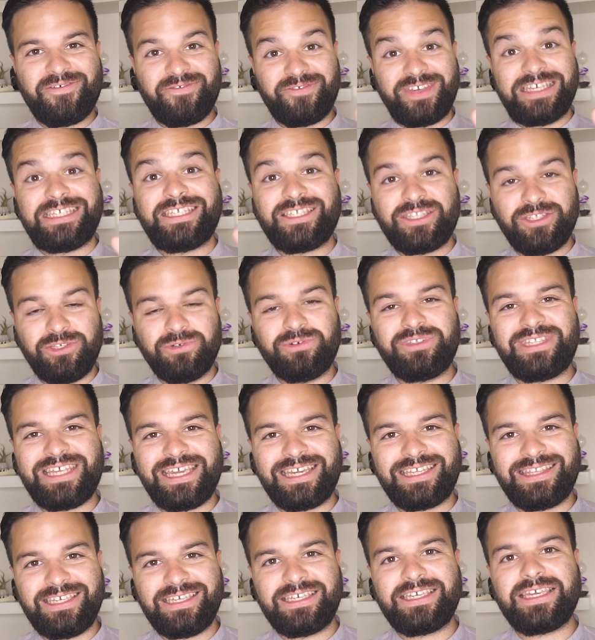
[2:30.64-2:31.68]
This new
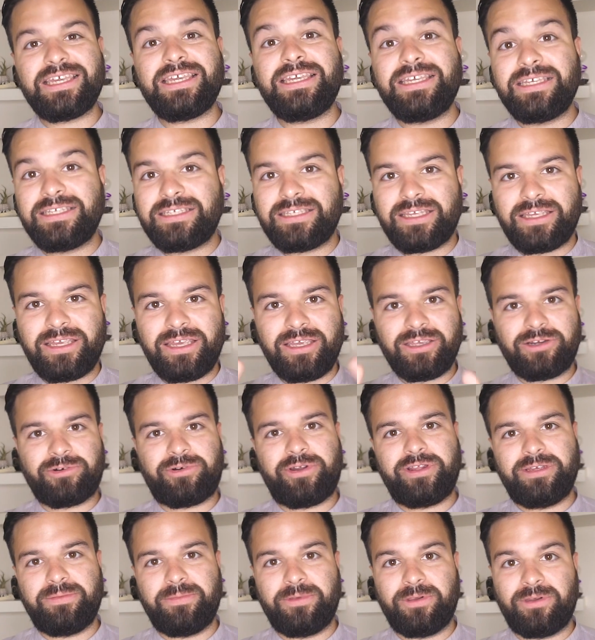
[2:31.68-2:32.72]
technique is
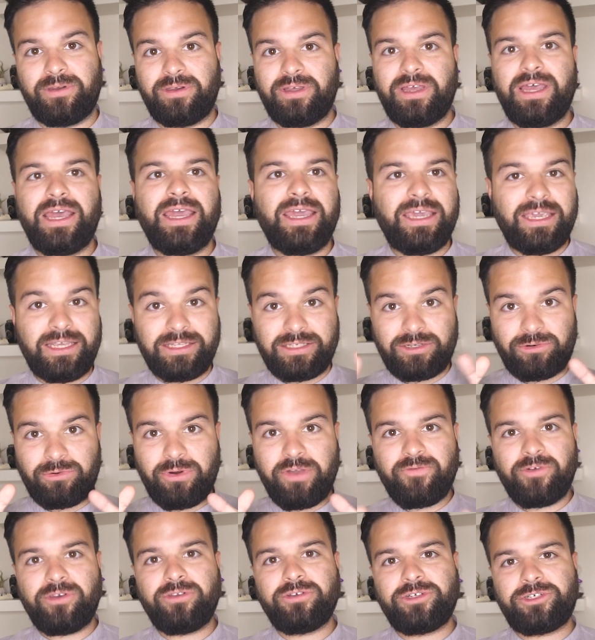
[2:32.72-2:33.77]
incredible. It's
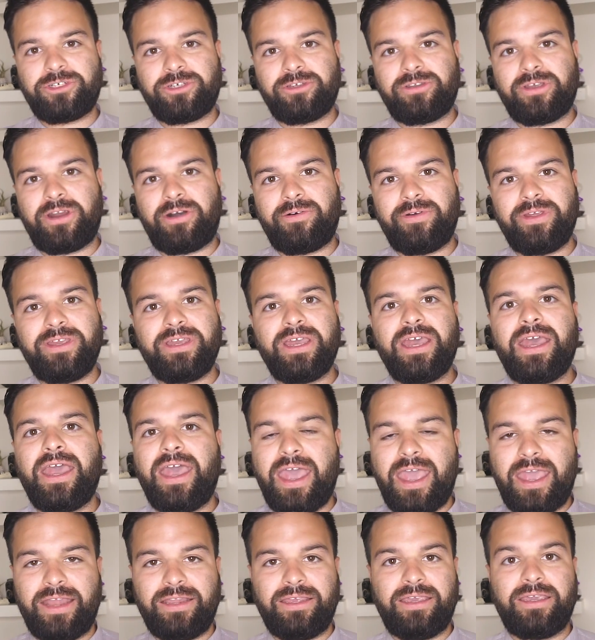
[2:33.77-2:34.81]
revolutionary
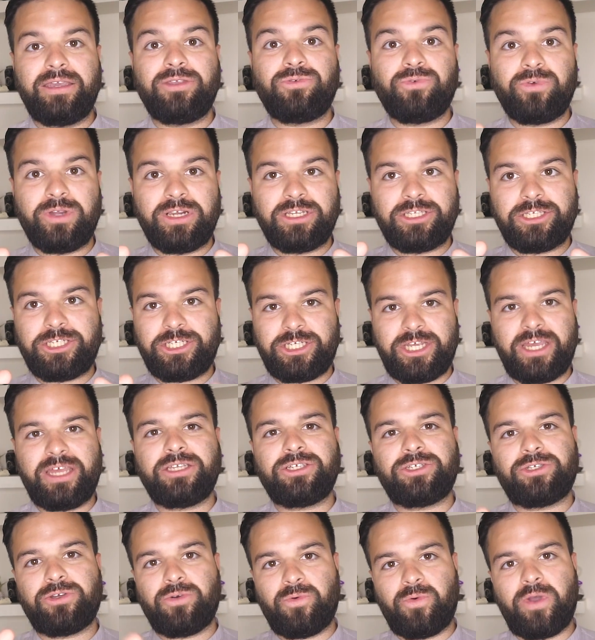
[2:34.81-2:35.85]
and it will
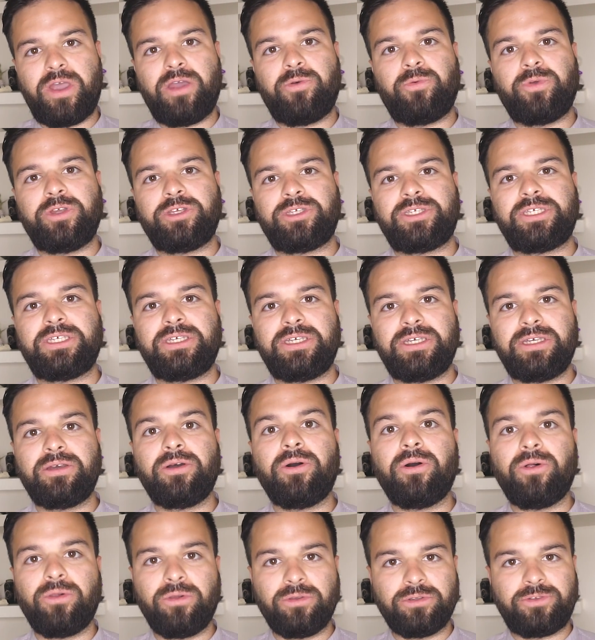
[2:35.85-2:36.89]
change the way we see
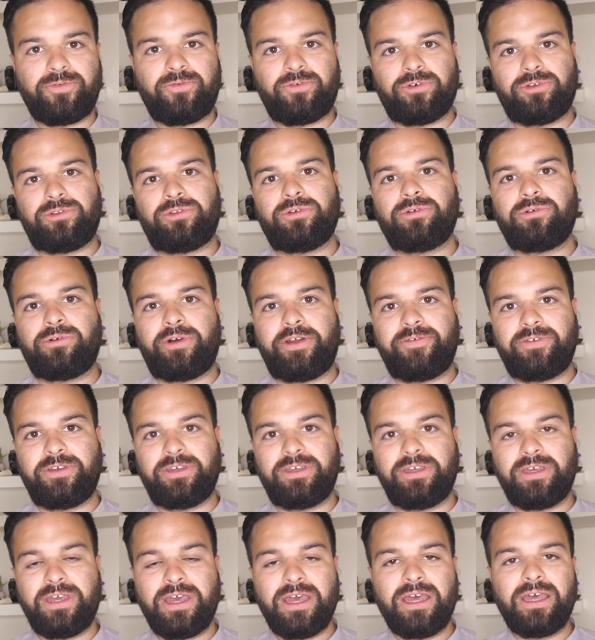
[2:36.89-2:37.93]
old
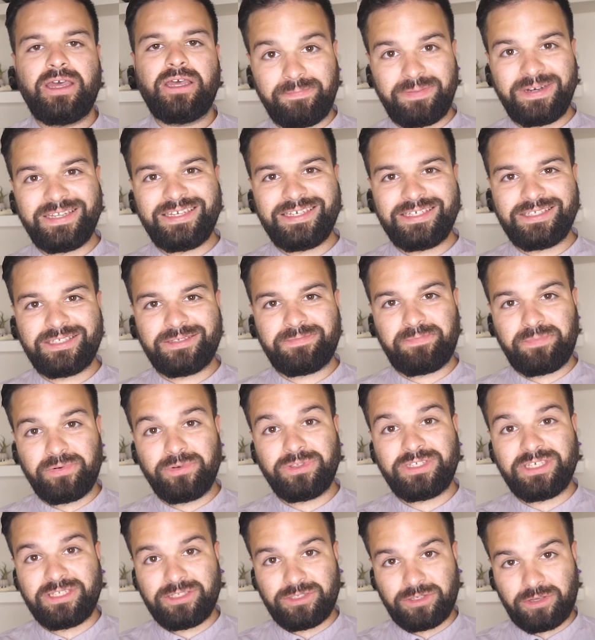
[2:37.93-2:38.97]
photography. Please
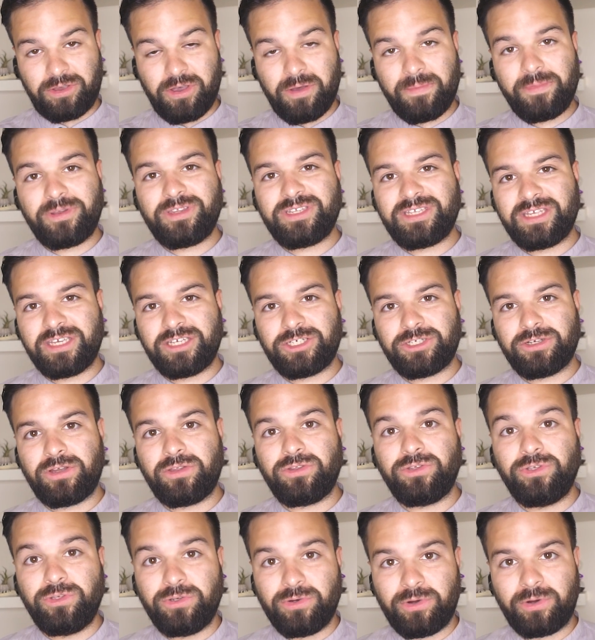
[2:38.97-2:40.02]
put in the comment
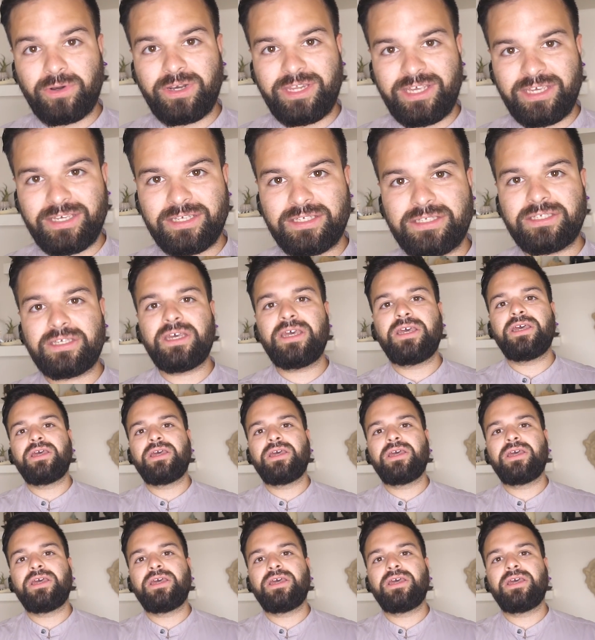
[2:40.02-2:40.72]
section your links